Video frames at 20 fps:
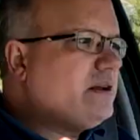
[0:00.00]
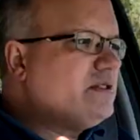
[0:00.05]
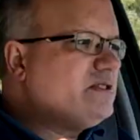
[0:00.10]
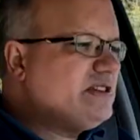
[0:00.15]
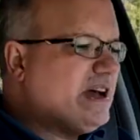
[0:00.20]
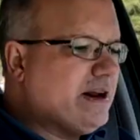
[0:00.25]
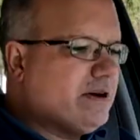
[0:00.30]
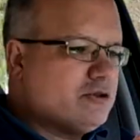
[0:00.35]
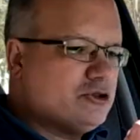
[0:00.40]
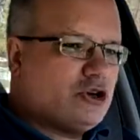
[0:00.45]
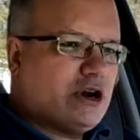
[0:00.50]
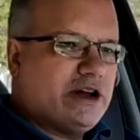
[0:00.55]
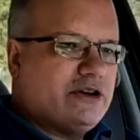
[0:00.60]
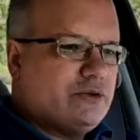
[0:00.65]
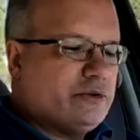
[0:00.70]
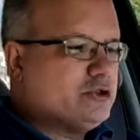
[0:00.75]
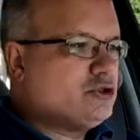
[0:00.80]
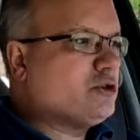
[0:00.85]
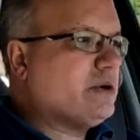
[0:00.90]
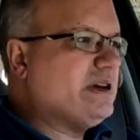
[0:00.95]
Saturn tried
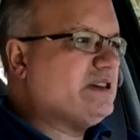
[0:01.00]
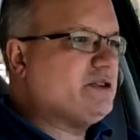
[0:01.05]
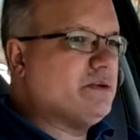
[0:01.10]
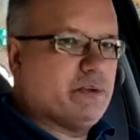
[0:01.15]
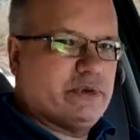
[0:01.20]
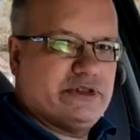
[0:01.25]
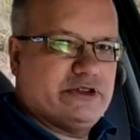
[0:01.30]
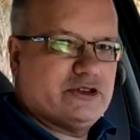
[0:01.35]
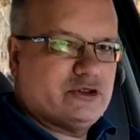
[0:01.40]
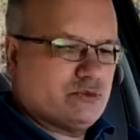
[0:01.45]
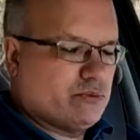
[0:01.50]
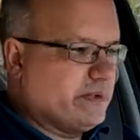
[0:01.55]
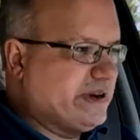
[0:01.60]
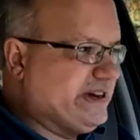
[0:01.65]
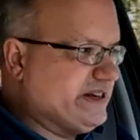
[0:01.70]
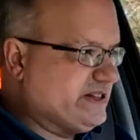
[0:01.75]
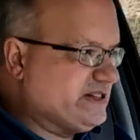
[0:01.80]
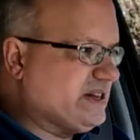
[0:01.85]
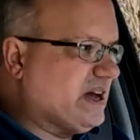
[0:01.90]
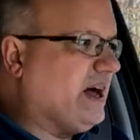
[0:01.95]
to address it with this
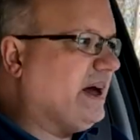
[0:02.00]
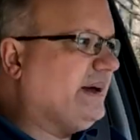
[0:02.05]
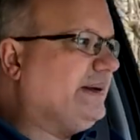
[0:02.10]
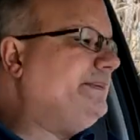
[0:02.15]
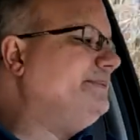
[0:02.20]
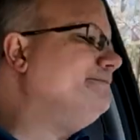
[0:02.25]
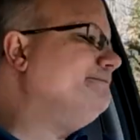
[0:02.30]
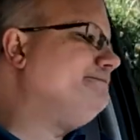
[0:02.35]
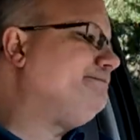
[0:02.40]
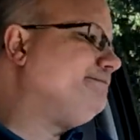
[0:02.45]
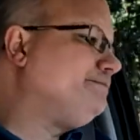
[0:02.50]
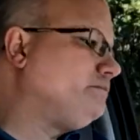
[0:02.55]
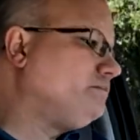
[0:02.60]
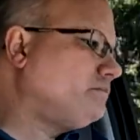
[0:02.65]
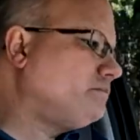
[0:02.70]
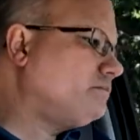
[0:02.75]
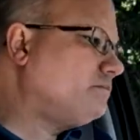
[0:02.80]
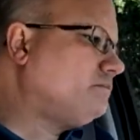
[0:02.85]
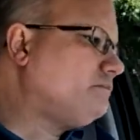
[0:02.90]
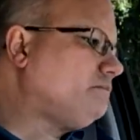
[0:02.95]
redesign.
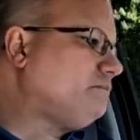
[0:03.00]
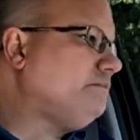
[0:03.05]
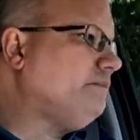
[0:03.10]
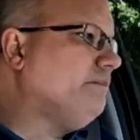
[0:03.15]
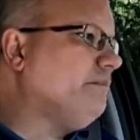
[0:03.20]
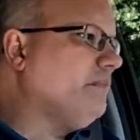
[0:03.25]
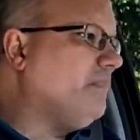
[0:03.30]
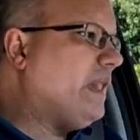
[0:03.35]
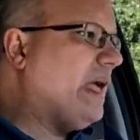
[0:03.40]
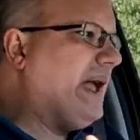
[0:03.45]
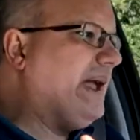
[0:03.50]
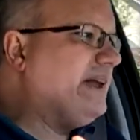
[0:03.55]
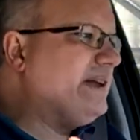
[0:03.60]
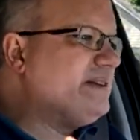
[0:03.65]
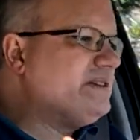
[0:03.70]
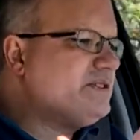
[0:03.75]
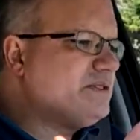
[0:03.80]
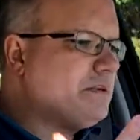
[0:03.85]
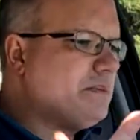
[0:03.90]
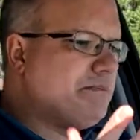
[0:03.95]

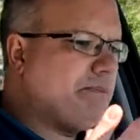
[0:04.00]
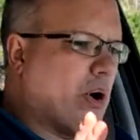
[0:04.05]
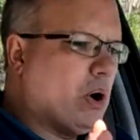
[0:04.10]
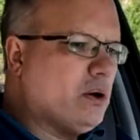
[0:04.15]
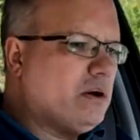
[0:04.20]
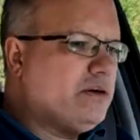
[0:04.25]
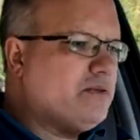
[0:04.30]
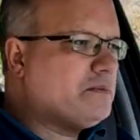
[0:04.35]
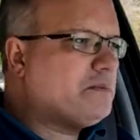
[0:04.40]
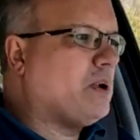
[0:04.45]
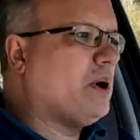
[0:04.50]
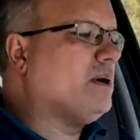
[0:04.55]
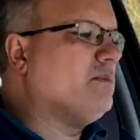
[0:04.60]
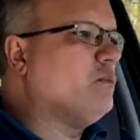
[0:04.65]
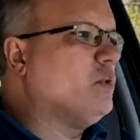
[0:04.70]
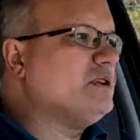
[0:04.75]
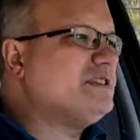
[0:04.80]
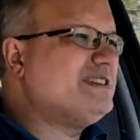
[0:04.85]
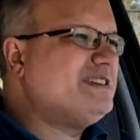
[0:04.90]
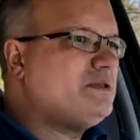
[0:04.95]
And part of the
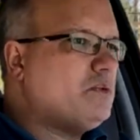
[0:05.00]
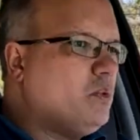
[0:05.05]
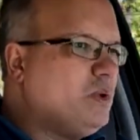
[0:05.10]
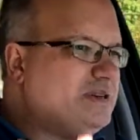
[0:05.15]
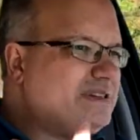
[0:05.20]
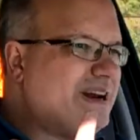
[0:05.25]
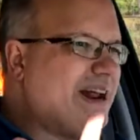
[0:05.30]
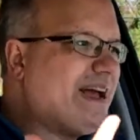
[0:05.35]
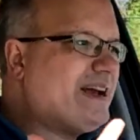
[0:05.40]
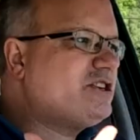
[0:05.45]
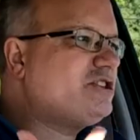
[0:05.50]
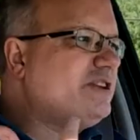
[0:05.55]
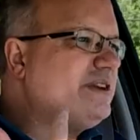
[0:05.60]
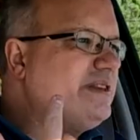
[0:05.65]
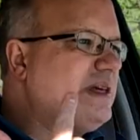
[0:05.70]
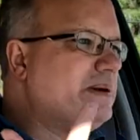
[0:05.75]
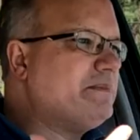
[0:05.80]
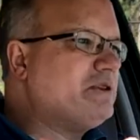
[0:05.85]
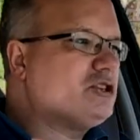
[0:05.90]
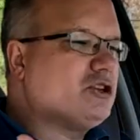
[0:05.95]
problem was is it wasn't
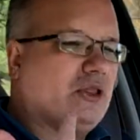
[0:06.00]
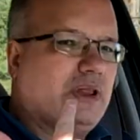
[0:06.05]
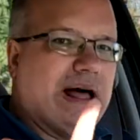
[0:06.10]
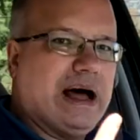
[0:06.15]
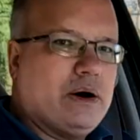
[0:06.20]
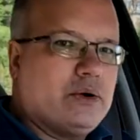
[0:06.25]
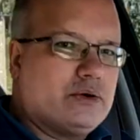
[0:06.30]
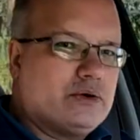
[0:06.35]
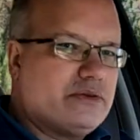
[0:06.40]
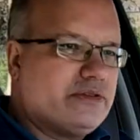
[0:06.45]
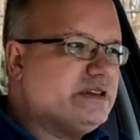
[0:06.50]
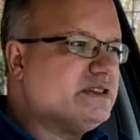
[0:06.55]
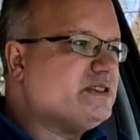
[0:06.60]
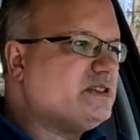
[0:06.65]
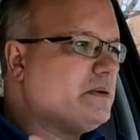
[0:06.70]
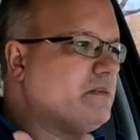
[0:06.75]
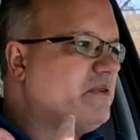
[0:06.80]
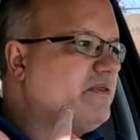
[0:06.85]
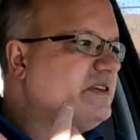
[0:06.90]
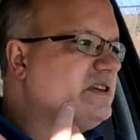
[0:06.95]
actually that much louder than
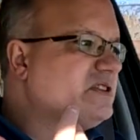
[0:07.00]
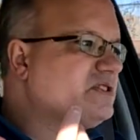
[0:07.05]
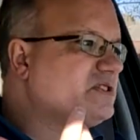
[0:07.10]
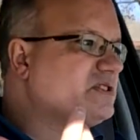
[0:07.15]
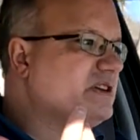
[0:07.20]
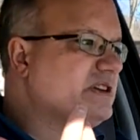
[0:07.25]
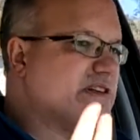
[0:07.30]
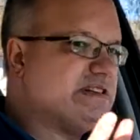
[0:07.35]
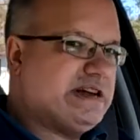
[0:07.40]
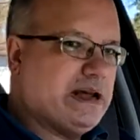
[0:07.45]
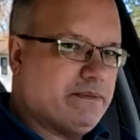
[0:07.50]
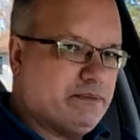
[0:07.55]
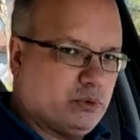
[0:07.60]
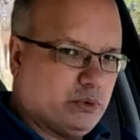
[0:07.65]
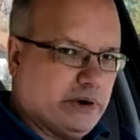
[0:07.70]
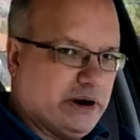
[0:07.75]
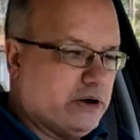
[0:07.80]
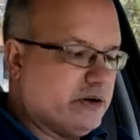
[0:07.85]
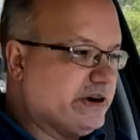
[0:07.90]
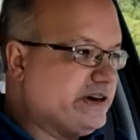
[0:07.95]
some of its
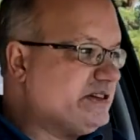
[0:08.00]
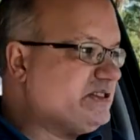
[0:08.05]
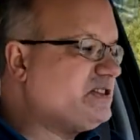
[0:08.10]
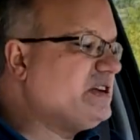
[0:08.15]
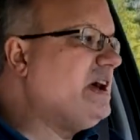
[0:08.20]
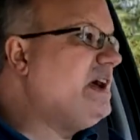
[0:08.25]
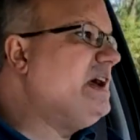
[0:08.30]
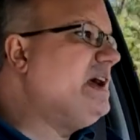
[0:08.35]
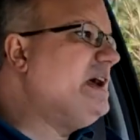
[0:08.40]
contemporaries.